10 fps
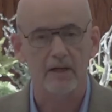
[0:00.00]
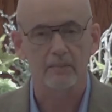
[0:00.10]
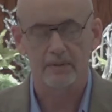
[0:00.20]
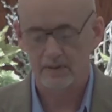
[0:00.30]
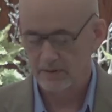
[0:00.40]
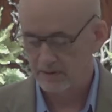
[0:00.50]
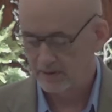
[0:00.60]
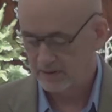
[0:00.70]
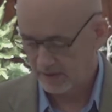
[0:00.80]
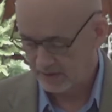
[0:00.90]
up,
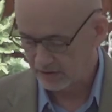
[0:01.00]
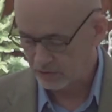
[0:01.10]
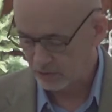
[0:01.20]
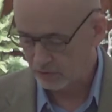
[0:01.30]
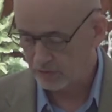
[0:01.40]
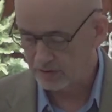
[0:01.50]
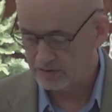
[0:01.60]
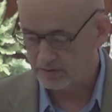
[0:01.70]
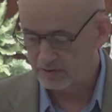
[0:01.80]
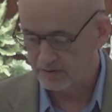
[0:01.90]
can
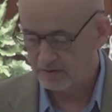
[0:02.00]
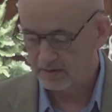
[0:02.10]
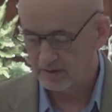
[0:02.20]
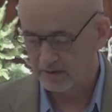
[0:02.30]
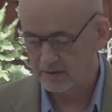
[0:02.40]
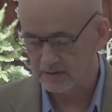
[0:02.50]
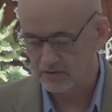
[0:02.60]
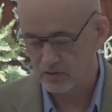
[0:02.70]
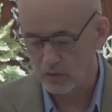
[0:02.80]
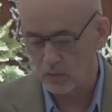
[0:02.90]
encourage and
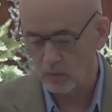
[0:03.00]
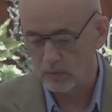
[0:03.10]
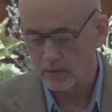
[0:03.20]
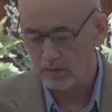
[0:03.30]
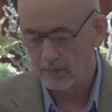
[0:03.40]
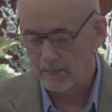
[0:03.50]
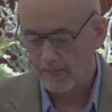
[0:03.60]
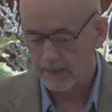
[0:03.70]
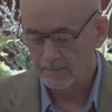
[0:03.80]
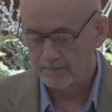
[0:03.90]
console.
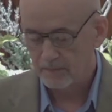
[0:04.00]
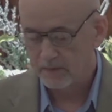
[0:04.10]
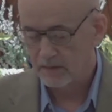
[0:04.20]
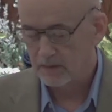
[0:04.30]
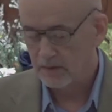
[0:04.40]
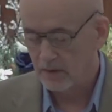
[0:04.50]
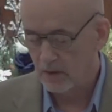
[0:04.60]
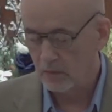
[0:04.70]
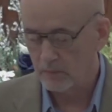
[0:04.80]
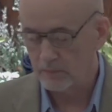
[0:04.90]
You
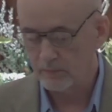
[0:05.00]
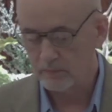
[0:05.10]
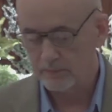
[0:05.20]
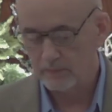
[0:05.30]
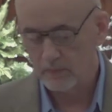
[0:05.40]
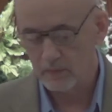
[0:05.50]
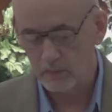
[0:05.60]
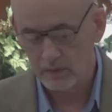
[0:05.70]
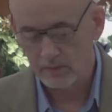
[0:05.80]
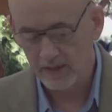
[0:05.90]
know,
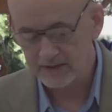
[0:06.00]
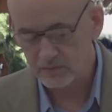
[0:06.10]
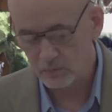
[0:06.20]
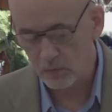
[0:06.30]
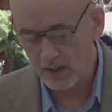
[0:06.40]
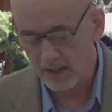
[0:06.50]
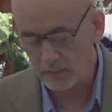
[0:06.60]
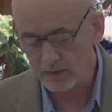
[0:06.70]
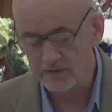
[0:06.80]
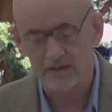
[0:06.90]
that's why
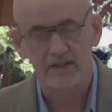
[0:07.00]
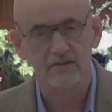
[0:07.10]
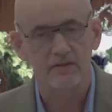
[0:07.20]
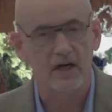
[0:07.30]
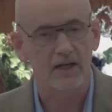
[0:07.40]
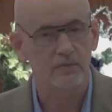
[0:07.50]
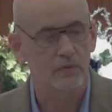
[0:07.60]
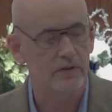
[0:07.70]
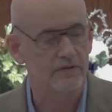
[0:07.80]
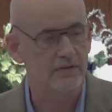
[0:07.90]
we teach God's
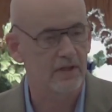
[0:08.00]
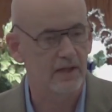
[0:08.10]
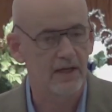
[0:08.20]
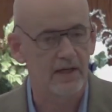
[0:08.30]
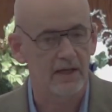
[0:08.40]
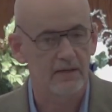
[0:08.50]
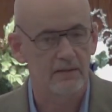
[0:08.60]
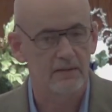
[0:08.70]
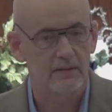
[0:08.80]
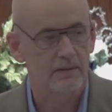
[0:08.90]
words today,
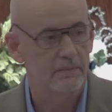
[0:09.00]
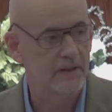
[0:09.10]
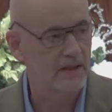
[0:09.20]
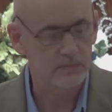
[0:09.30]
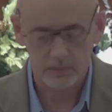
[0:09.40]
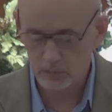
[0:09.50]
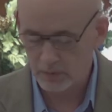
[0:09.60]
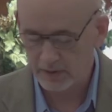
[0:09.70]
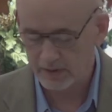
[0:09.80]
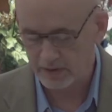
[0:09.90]
because we
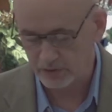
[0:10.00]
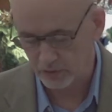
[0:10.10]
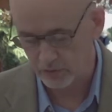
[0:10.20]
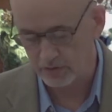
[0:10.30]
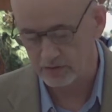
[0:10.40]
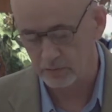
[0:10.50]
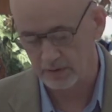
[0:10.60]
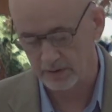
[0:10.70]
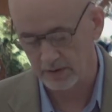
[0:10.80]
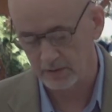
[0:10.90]
want to encourage
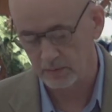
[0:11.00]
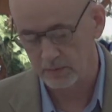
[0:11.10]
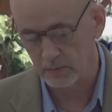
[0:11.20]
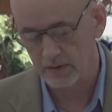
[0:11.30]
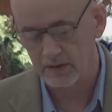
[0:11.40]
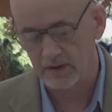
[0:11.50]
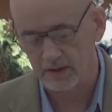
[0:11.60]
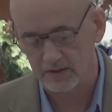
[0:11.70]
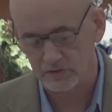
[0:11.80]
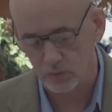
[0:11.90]
one another. We want to
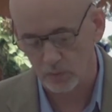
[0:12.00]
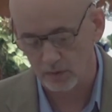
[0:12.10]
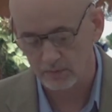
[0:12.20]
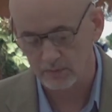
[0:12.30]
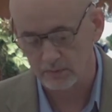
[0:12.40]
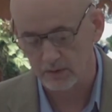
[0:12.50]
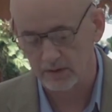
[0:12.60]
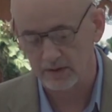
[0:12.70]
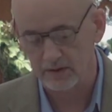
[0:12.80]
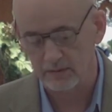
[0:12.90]
exhort. We
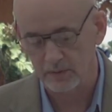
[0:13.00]
want